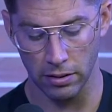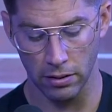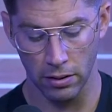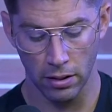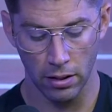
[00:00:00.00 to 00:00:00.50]

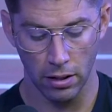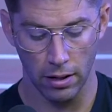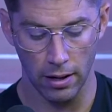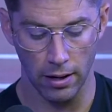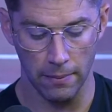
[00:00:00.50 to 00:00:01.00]

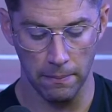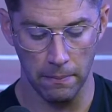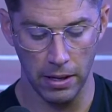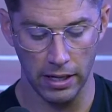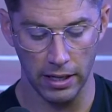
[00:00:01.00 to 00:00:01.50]

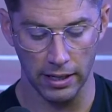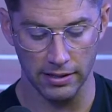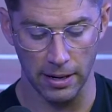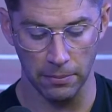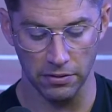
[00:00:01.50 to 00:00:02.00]
Many
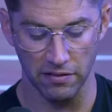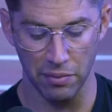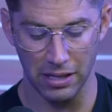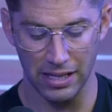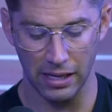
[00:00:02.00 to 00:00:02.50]
examples
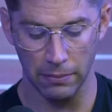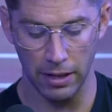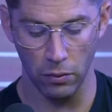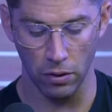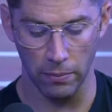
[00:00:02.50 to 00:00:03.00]
of
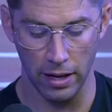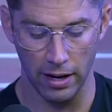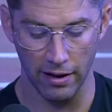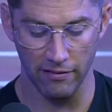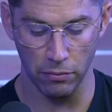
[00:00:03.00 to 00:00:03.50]
polygamy where
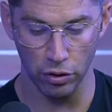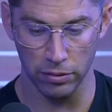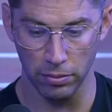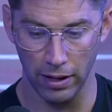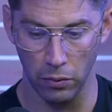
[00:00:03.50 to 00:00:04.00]
men have
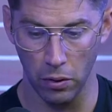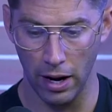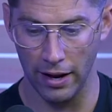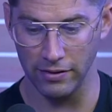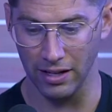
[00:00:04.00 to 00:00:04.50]
multiplied
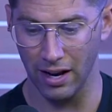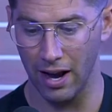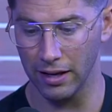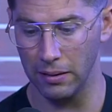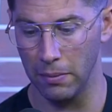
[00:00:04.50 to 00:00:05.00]
wives and
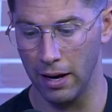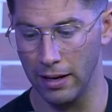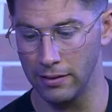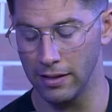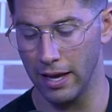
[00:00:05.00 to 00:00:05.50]

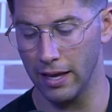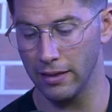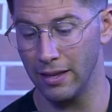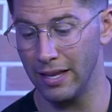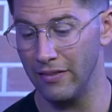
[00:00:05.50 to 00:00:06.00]
concubines,
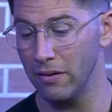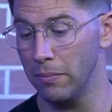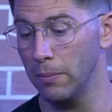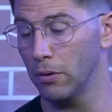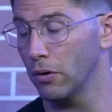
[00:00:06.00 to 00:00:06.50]
and then
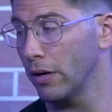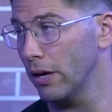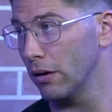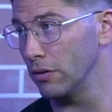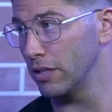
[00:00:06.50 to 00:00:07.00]
even biblical
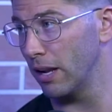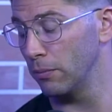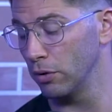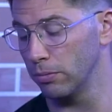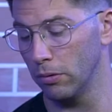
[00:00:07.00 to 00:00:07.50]
heroes had
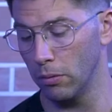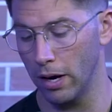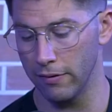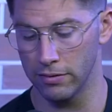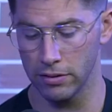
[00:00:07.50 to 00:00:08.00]
multiple
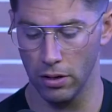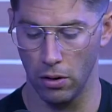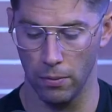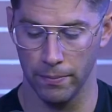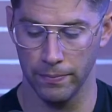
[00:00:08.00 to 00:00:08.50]
wives.
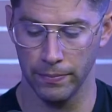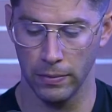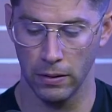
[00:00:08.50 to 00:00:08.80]
So, what